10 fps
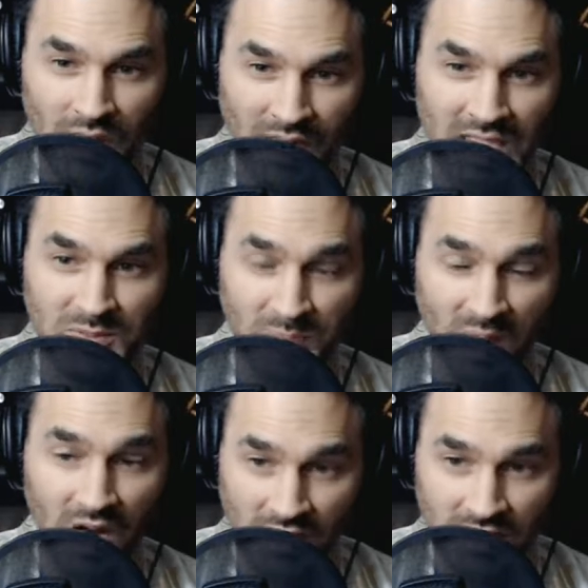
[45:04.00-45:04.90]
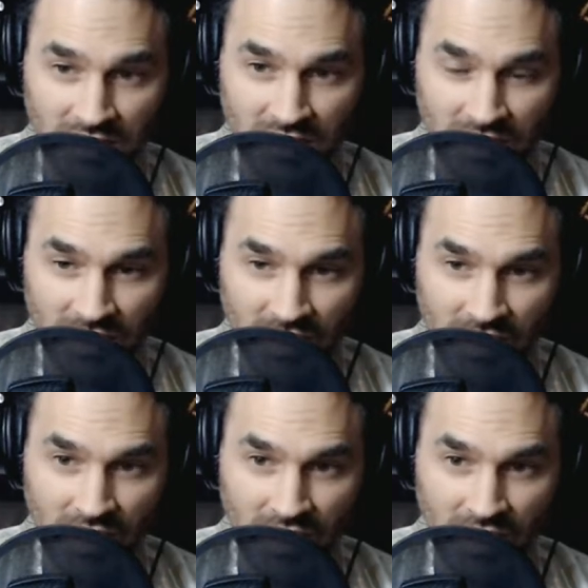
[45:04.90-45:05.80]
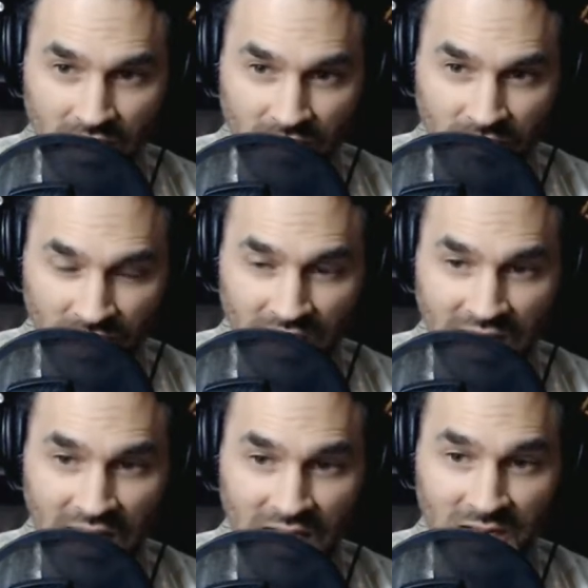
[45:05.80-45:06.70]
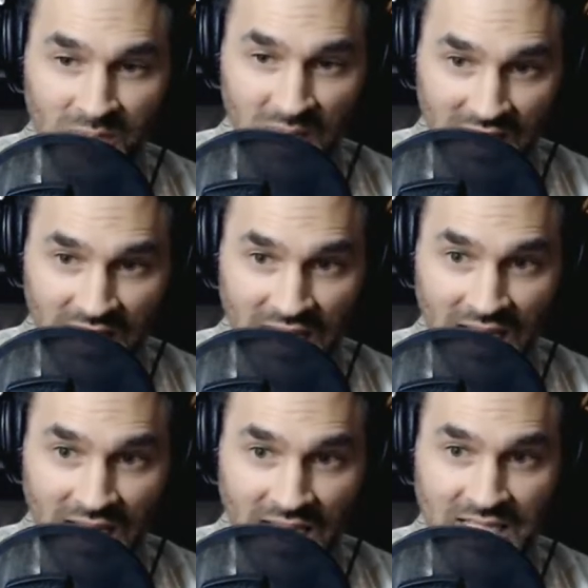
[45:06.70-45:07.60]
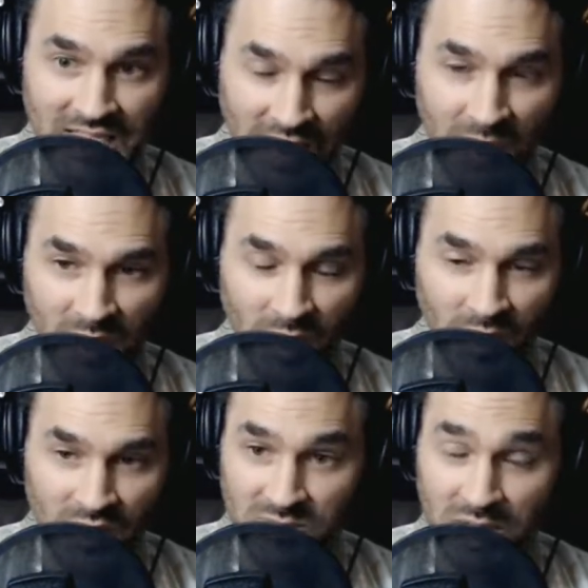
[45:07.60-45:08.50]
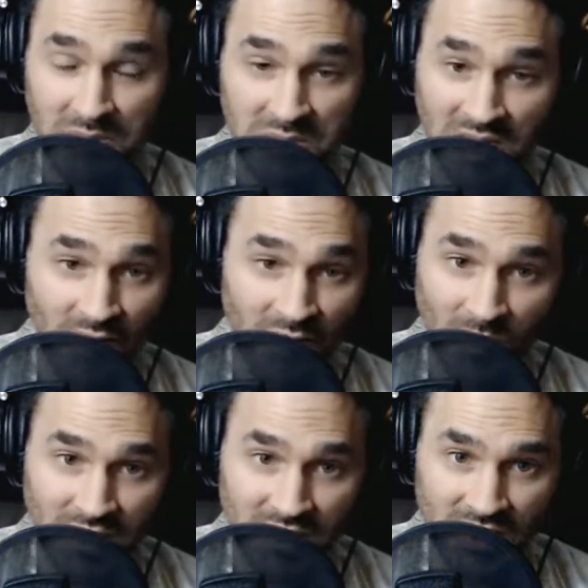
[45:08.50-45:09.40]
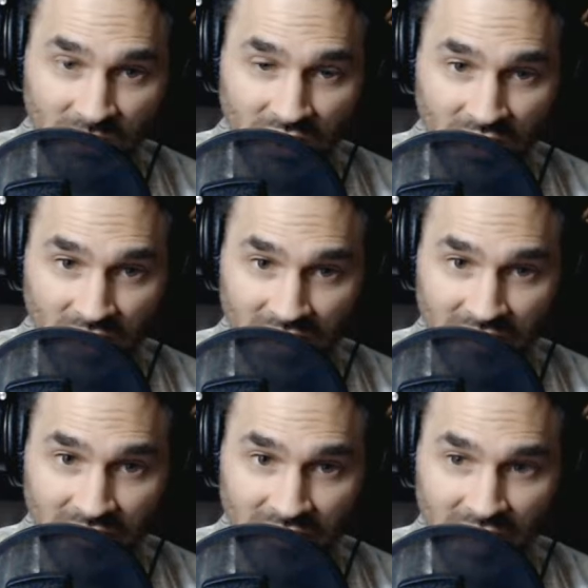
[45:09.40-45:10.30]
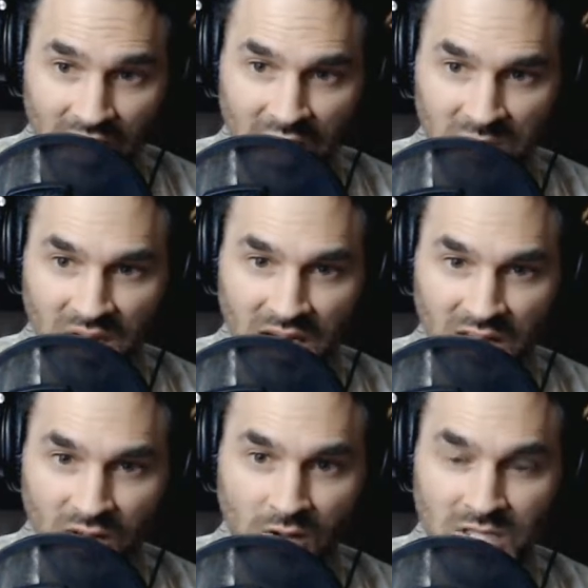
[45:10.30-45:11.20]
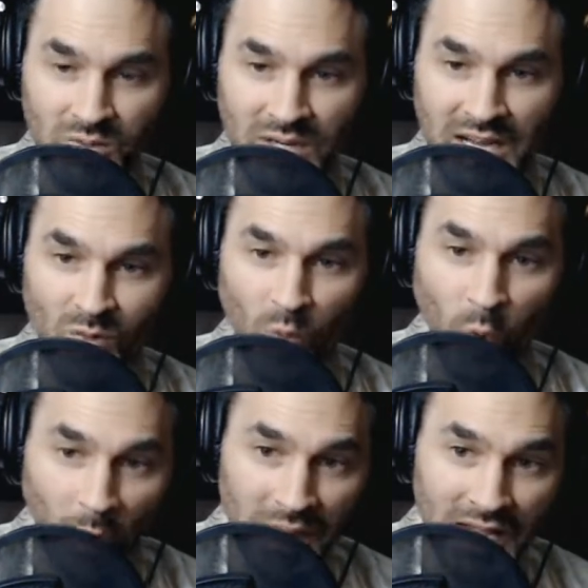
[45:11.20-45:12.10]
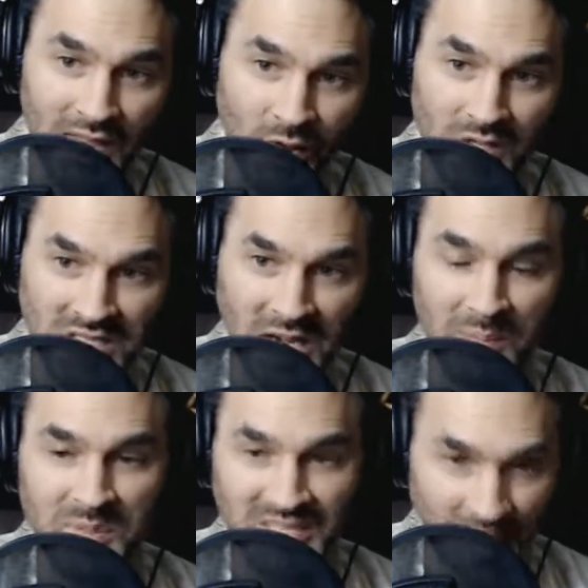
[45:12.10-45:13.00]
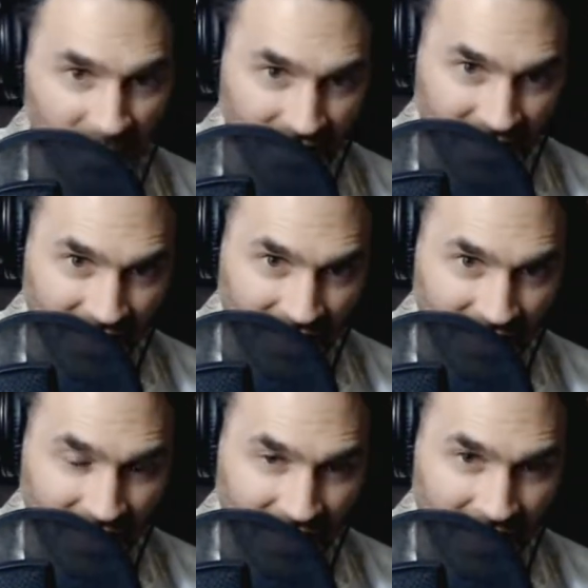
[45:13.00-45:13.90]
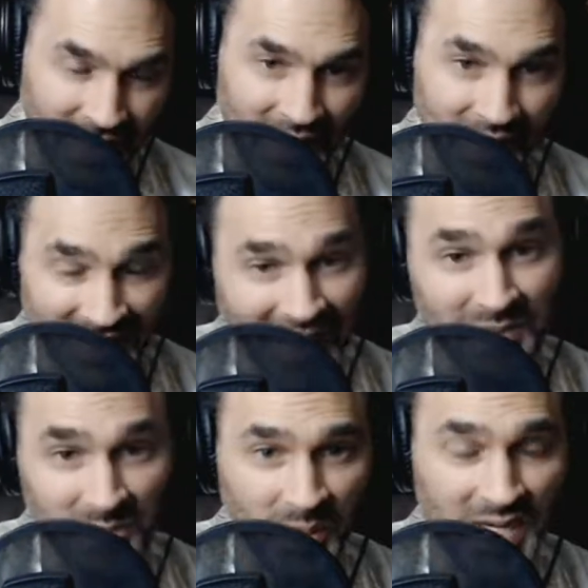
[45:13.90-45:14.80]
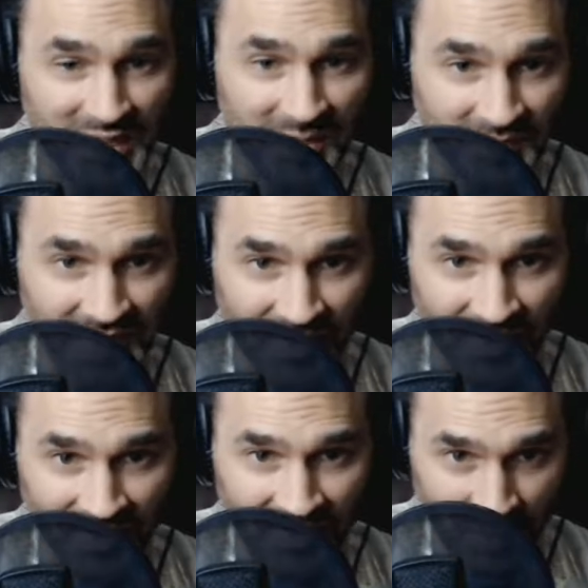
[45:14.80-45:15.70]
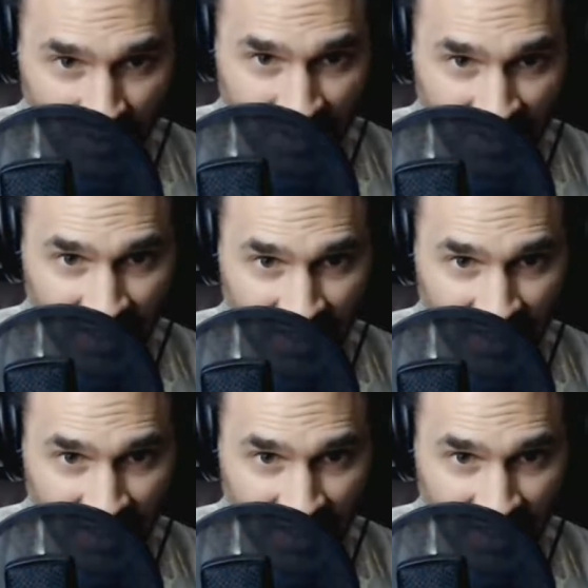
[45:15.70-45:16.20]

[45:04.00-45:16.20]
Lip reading: its parts: fretting hand, picking hand, tempo. There's probably other ones that we could think of, but those three, and warming those up separately and then putting them together. You know what I'm saying?